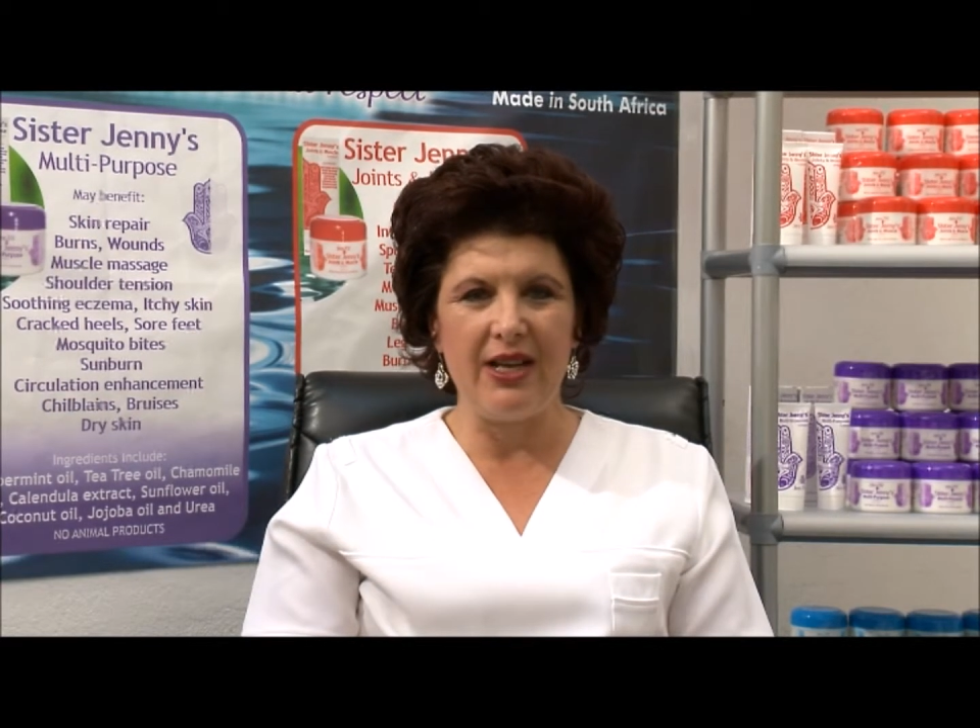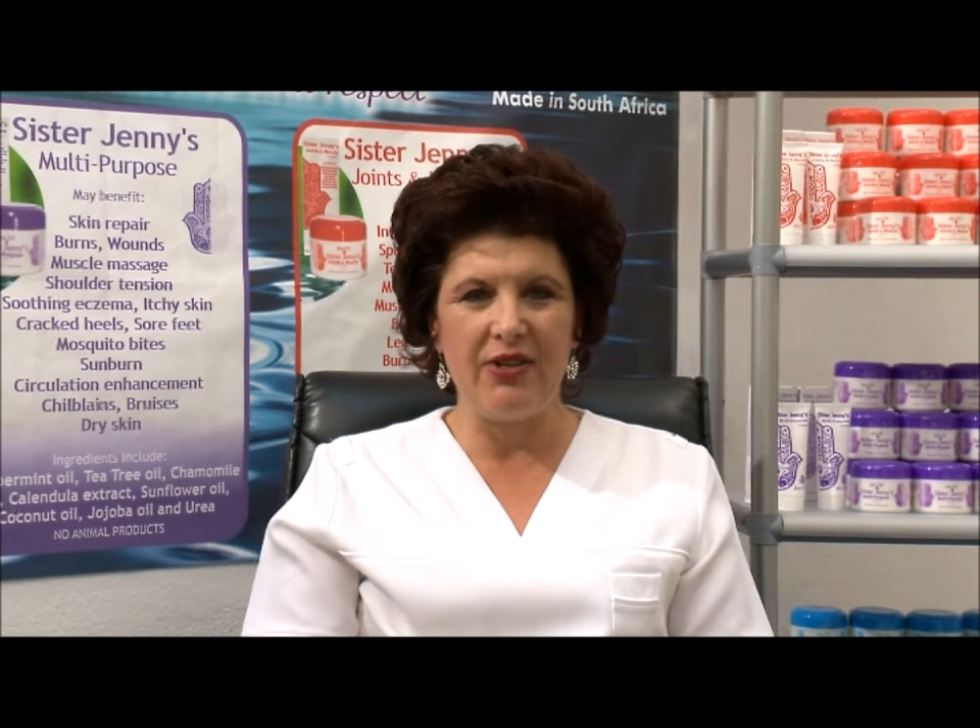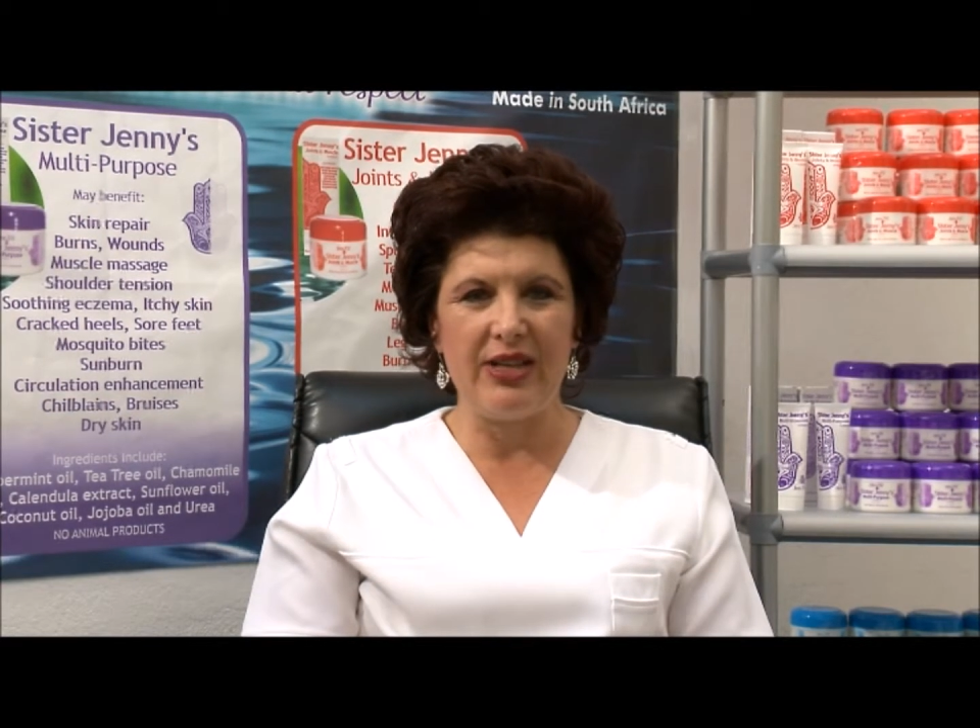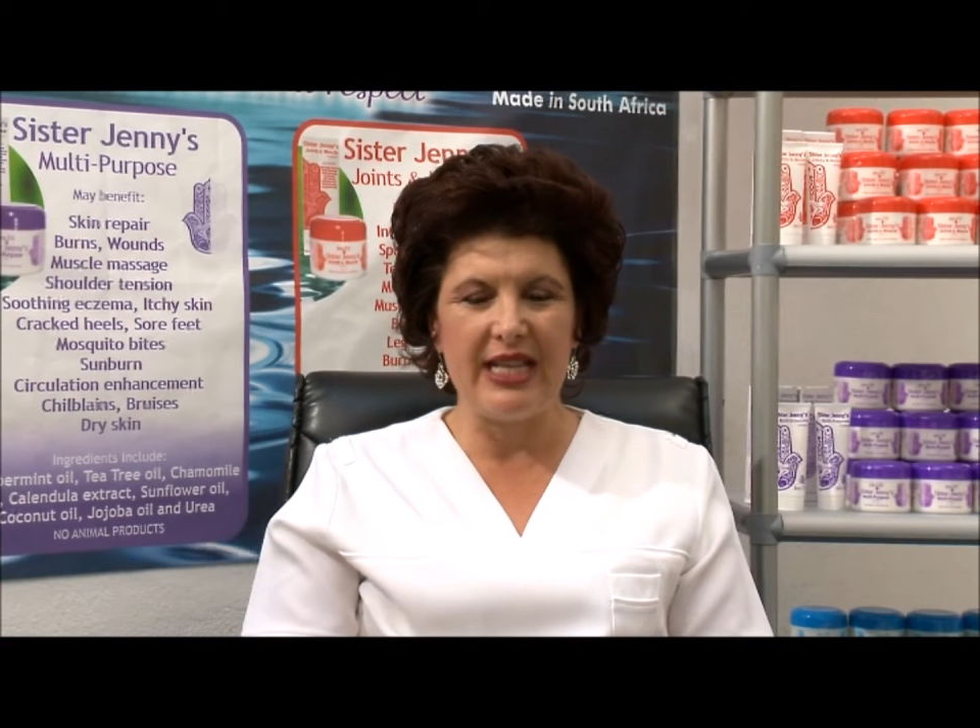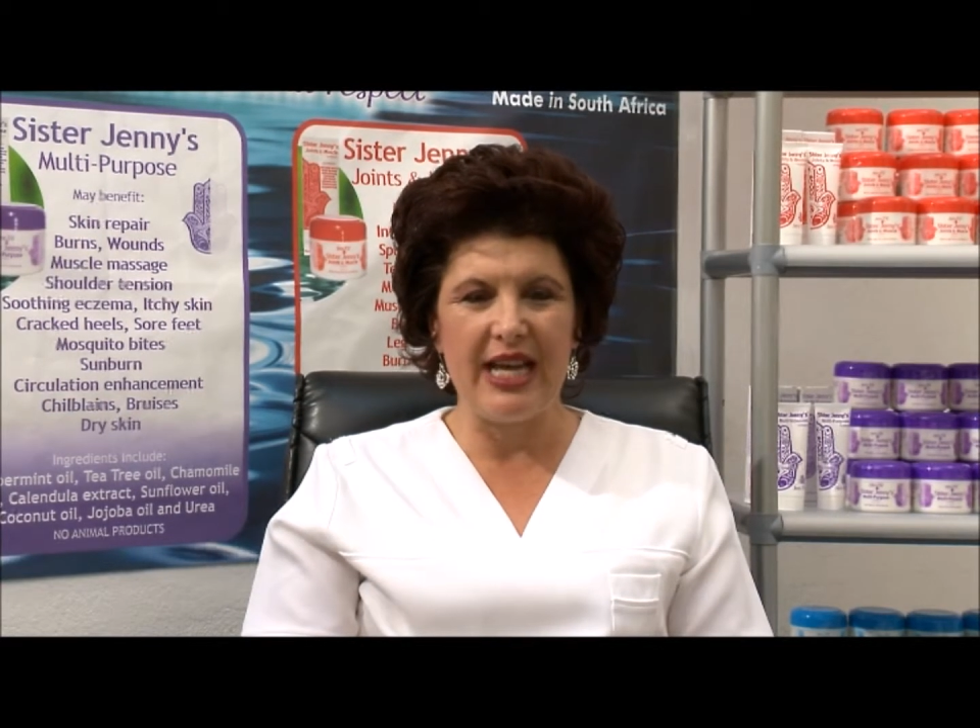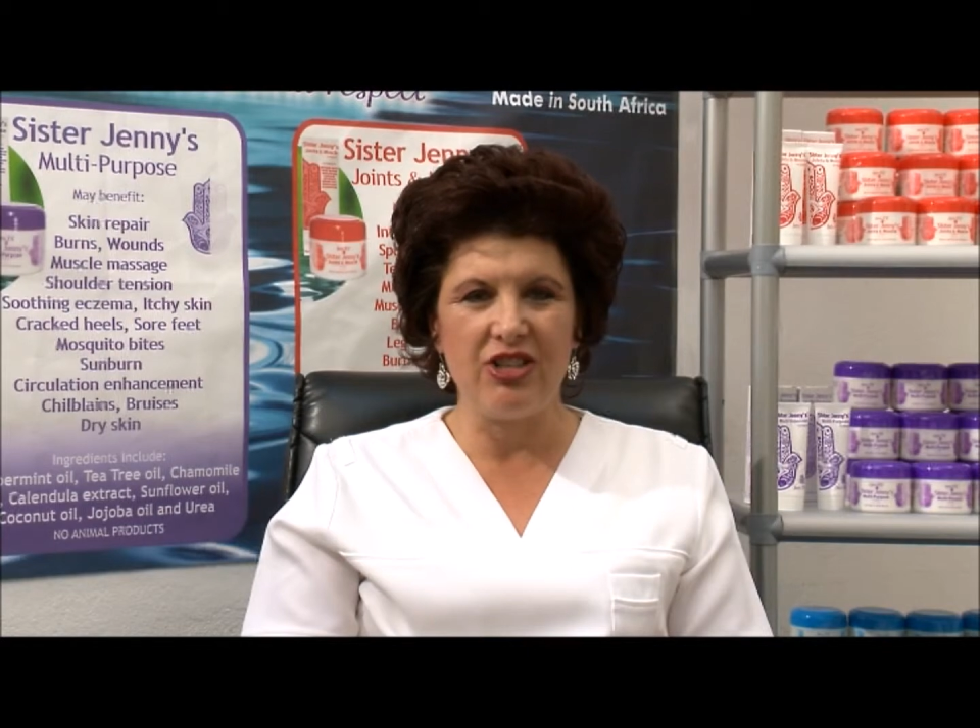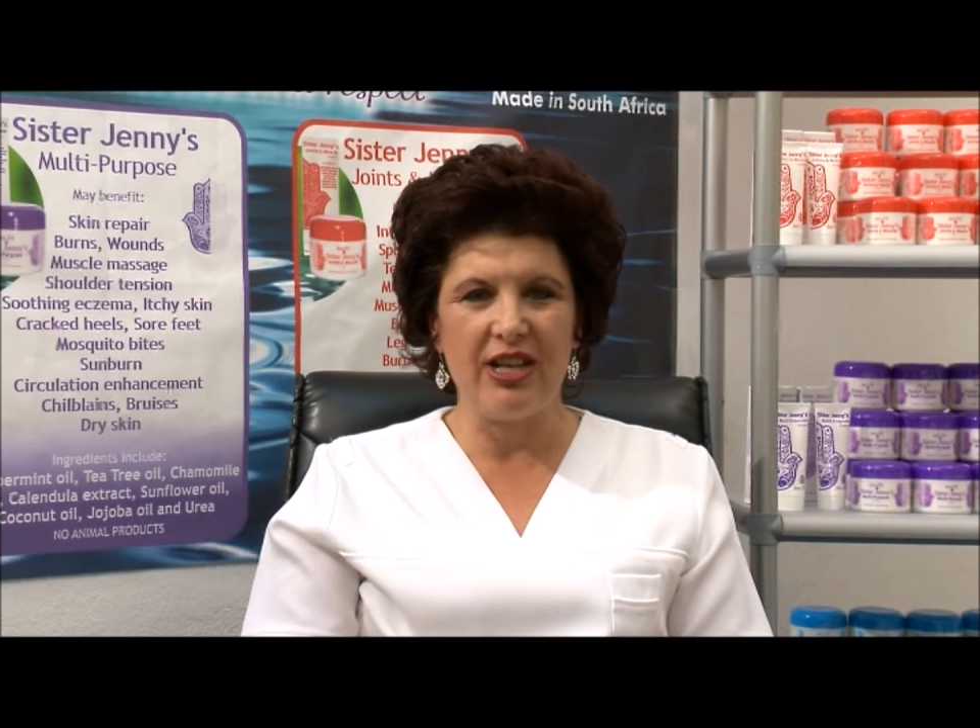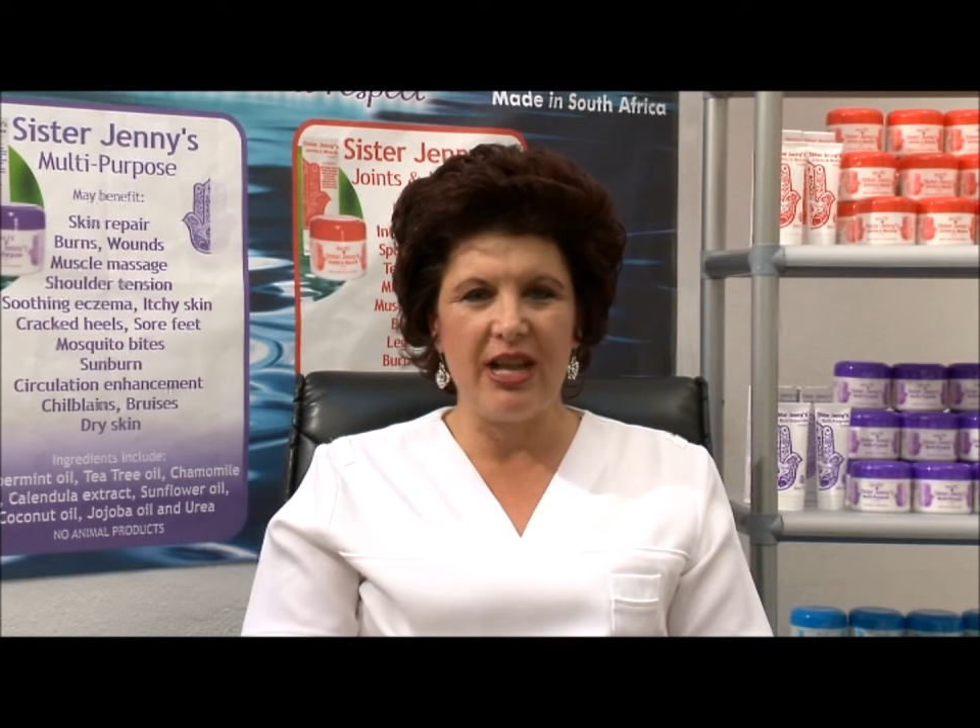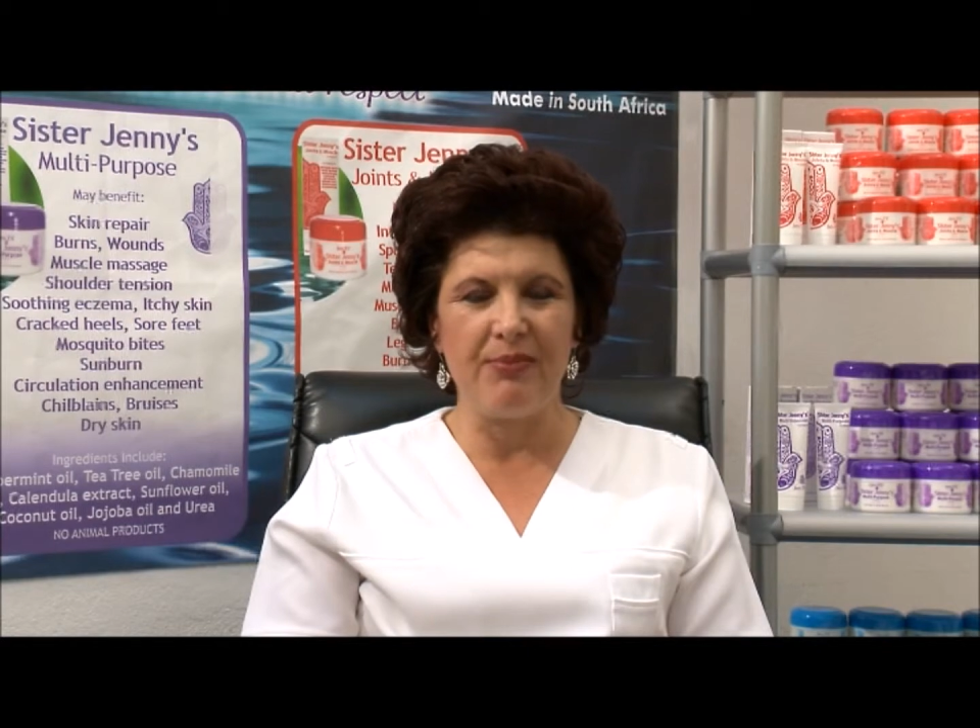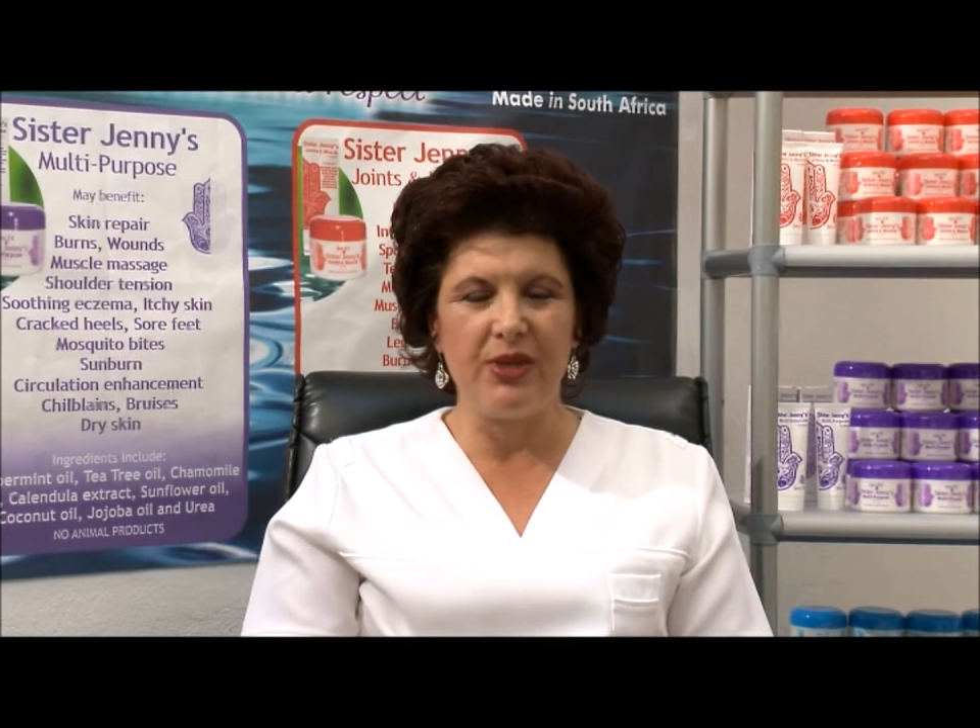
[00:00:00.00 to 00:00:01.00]

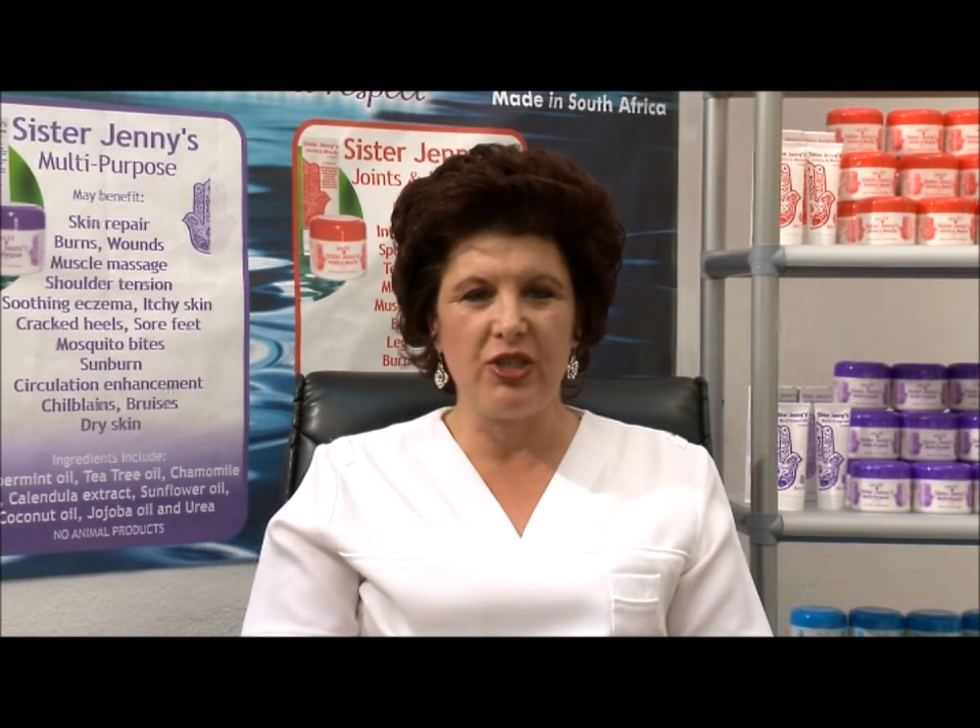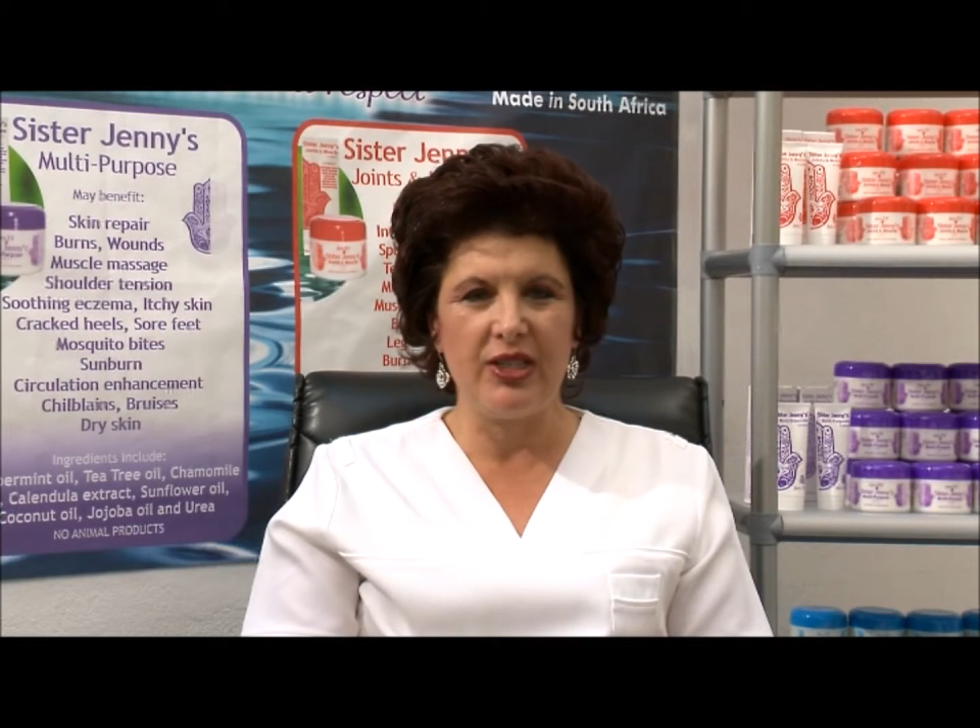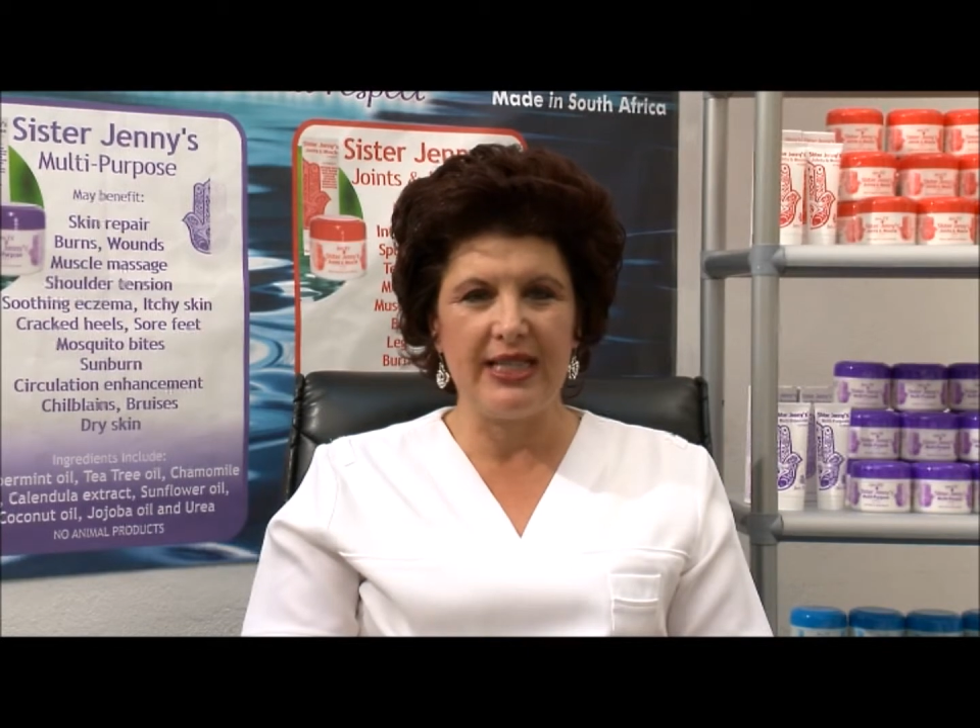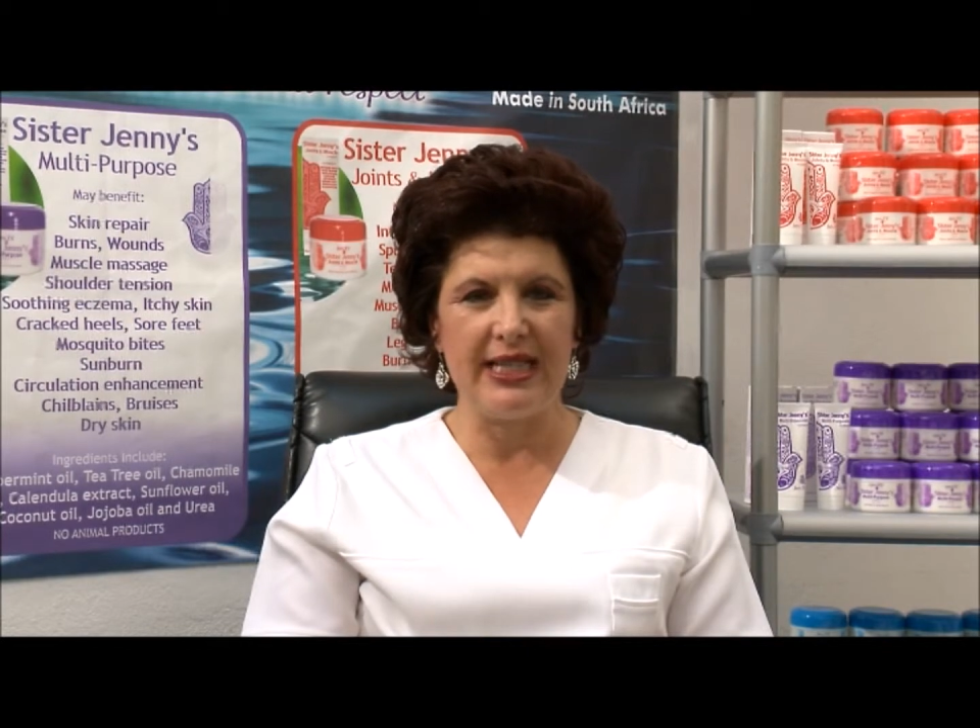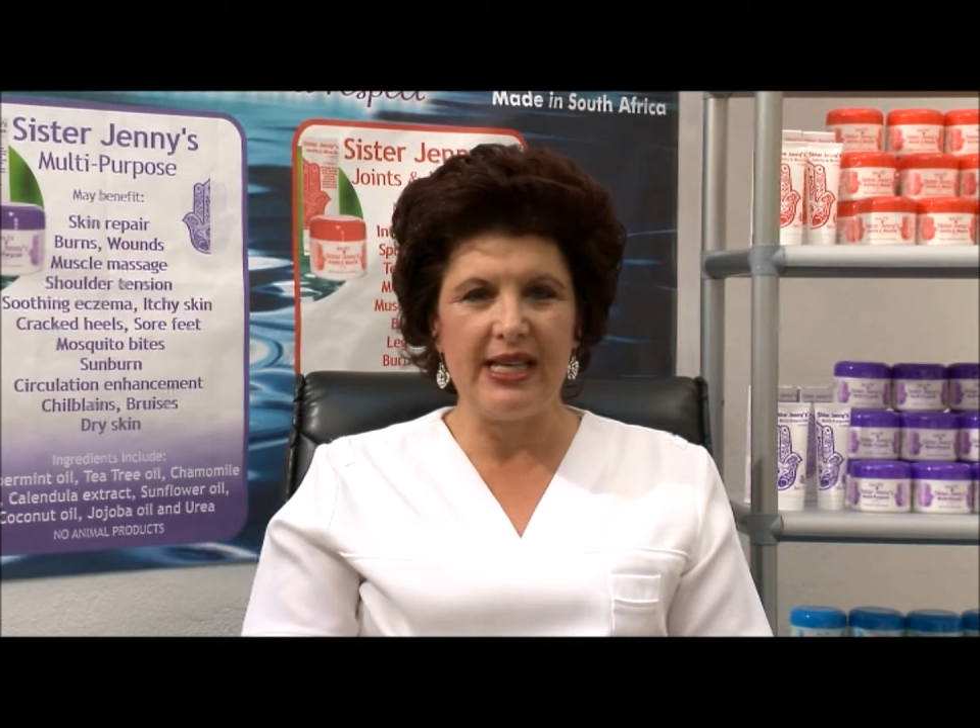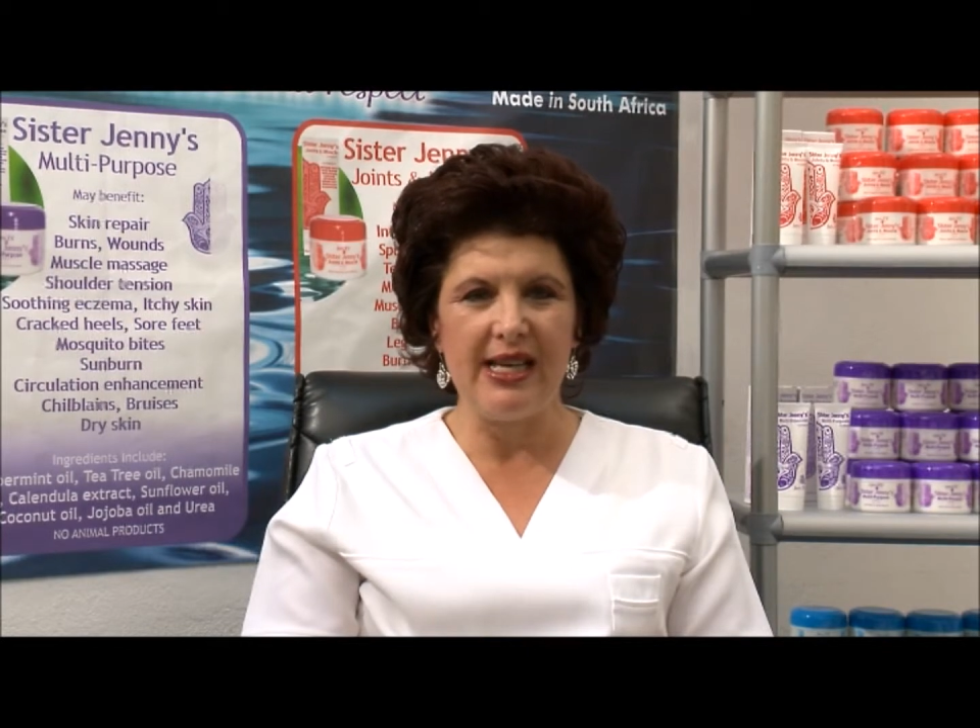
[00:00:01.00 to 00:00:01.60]
irritation at Madunza.